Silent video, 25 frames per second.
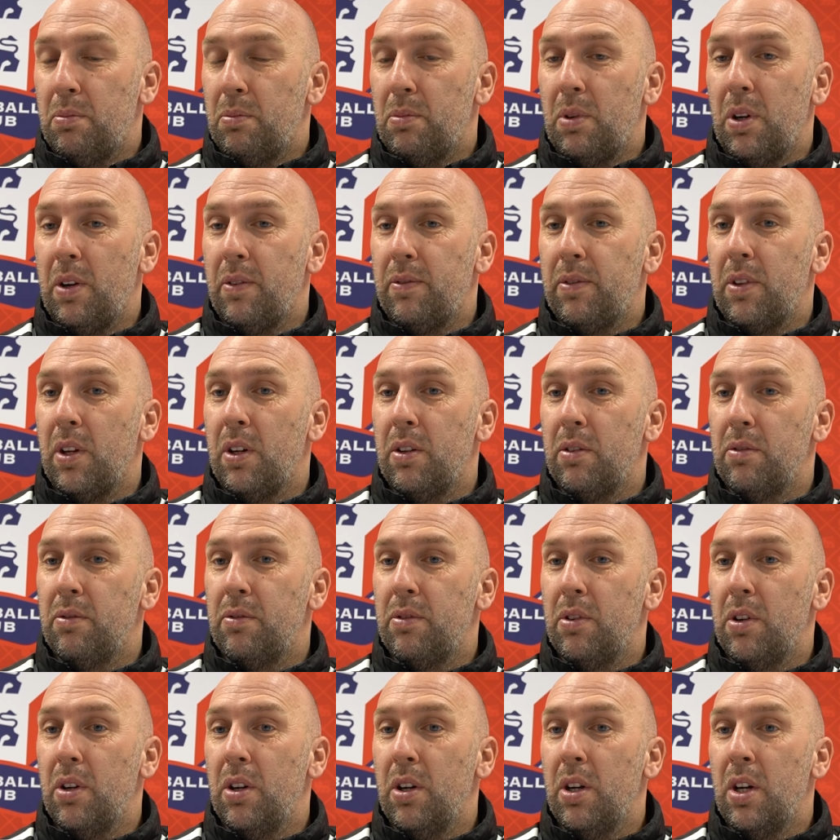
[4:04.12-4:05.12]
Have done
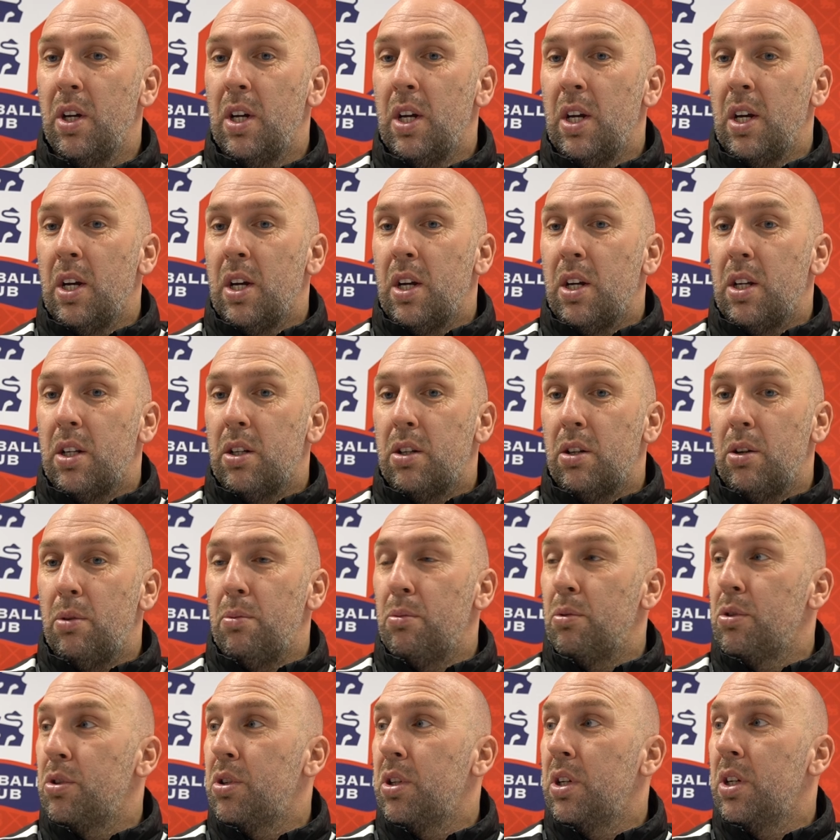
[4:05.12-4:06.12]
for
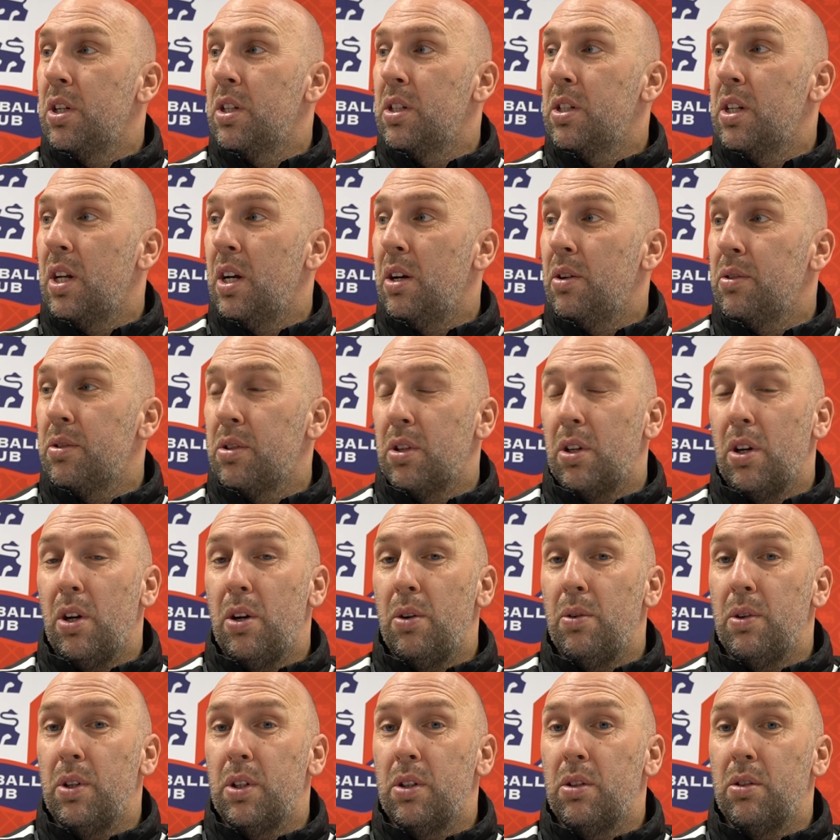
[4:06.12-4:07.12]
numerous years now, to
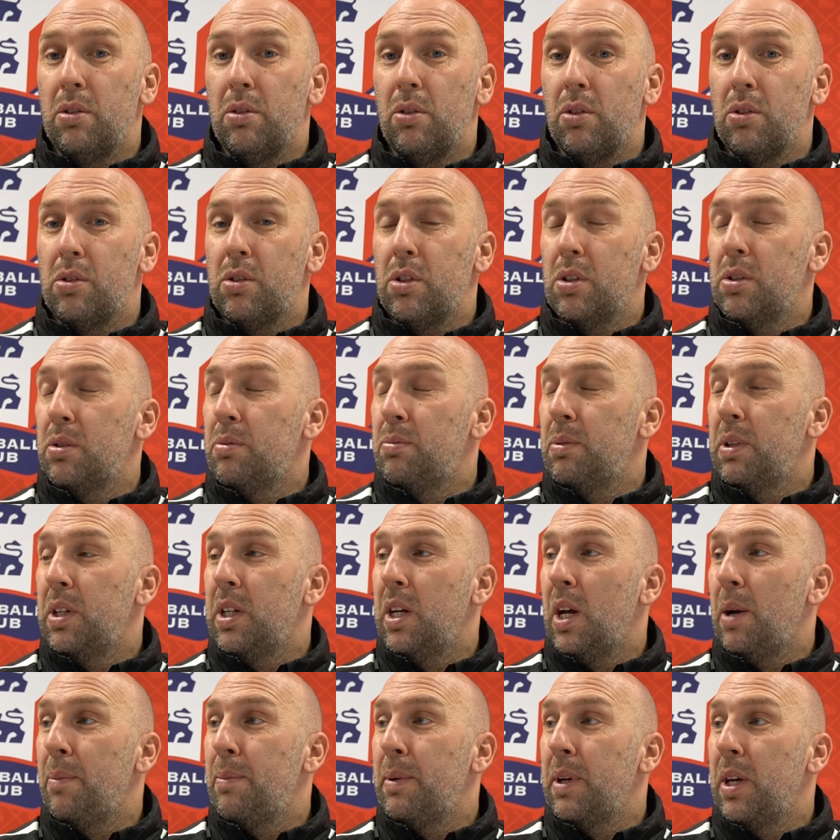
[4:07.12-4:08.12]
go and not just be
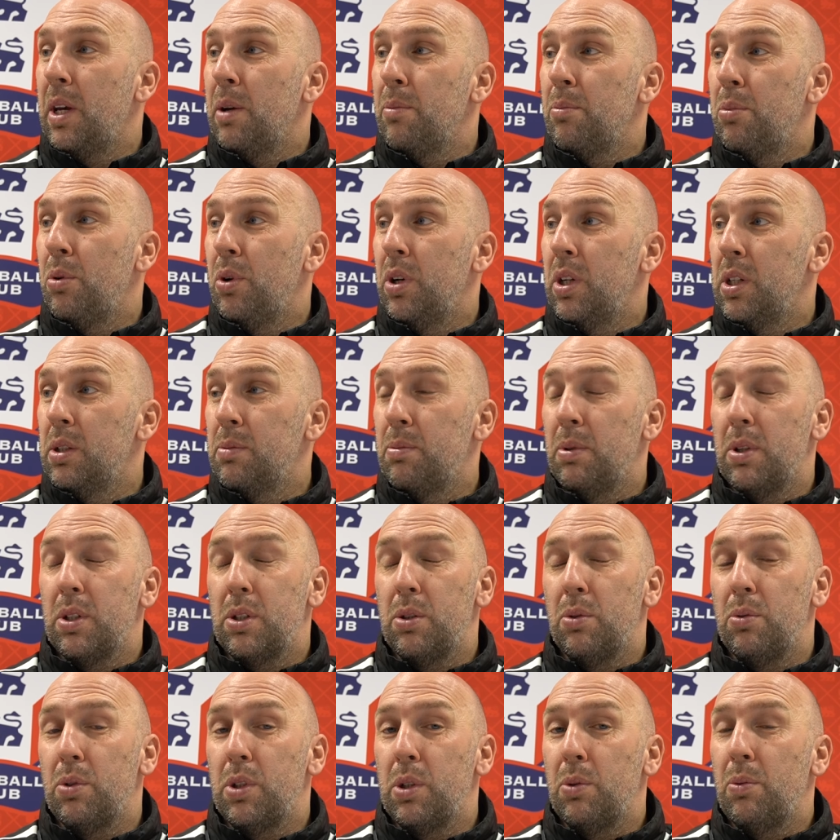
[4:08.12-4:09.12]
happy getting points, but
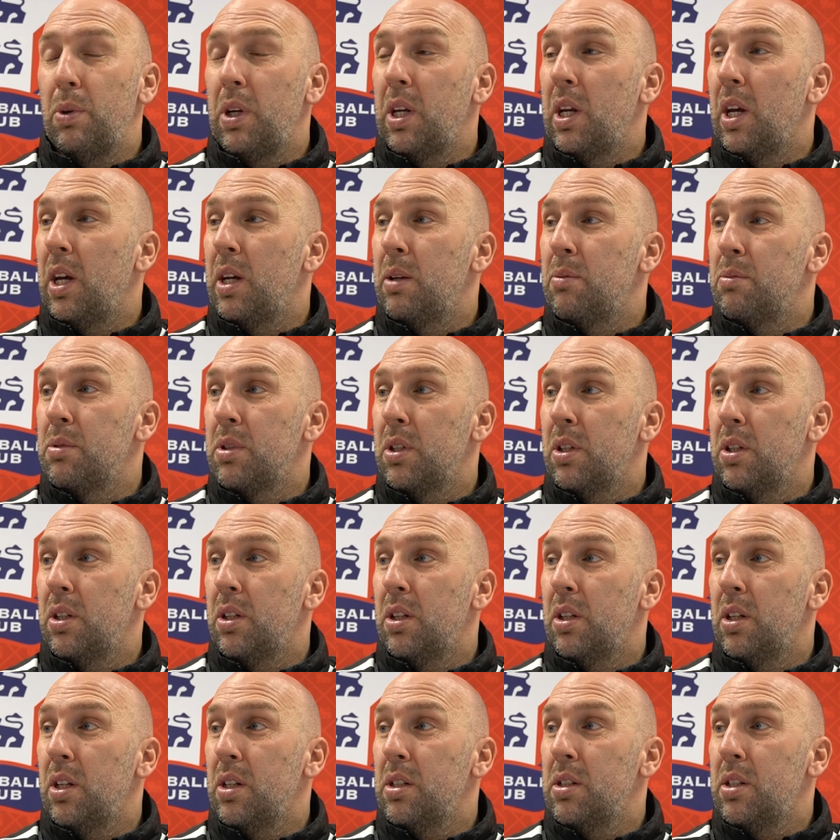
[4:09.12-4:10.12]
to win games,
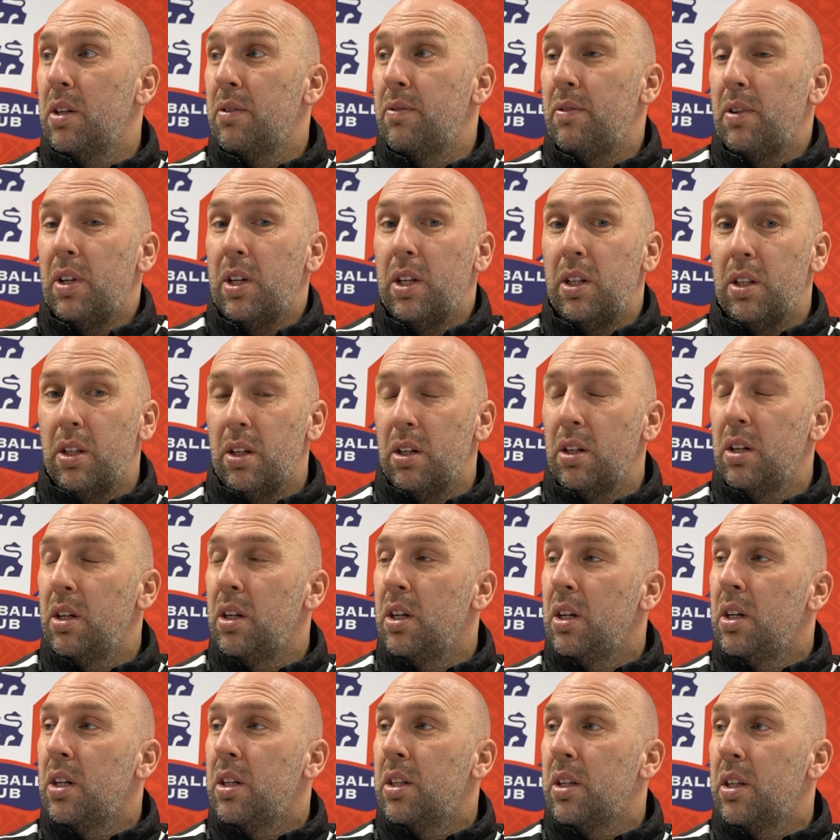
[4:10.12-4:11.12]
and that's definitely
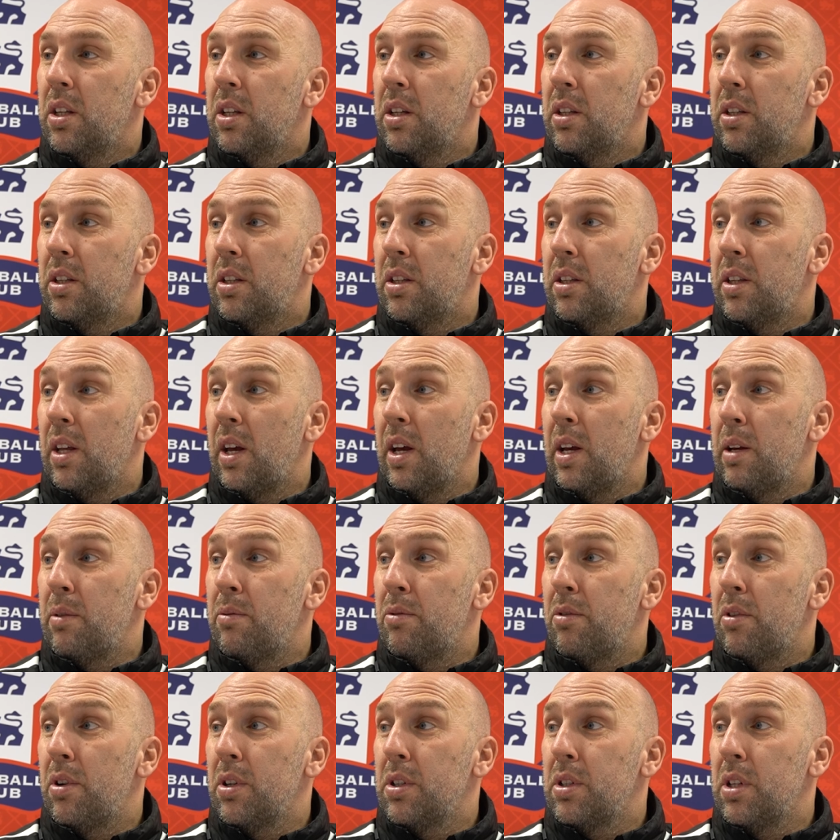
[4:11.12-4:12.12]
the aim
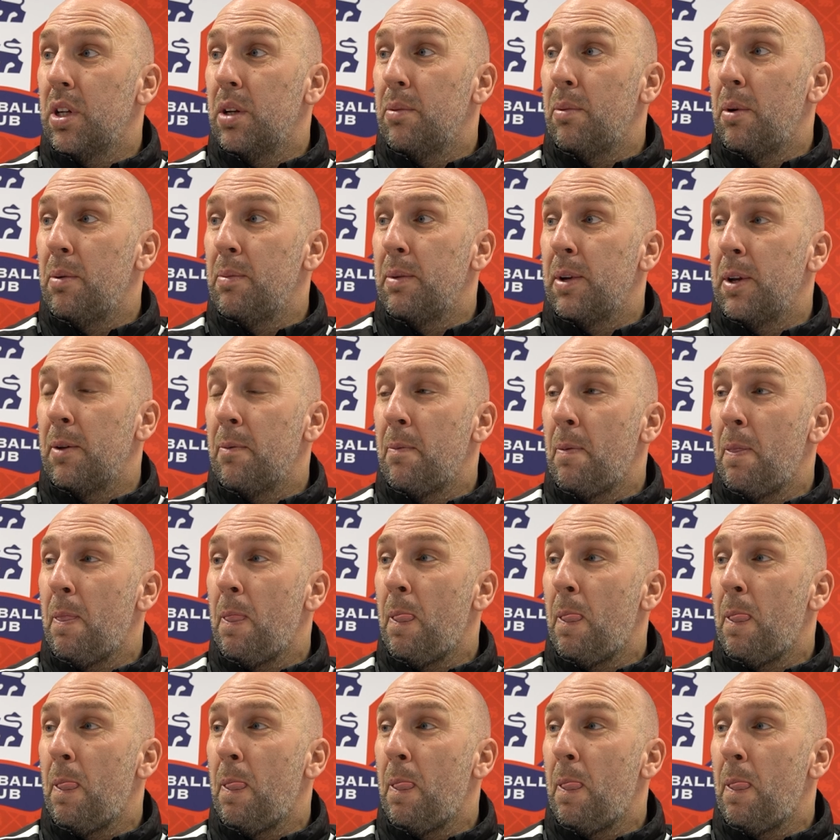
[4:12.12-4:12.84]
for us at the moment.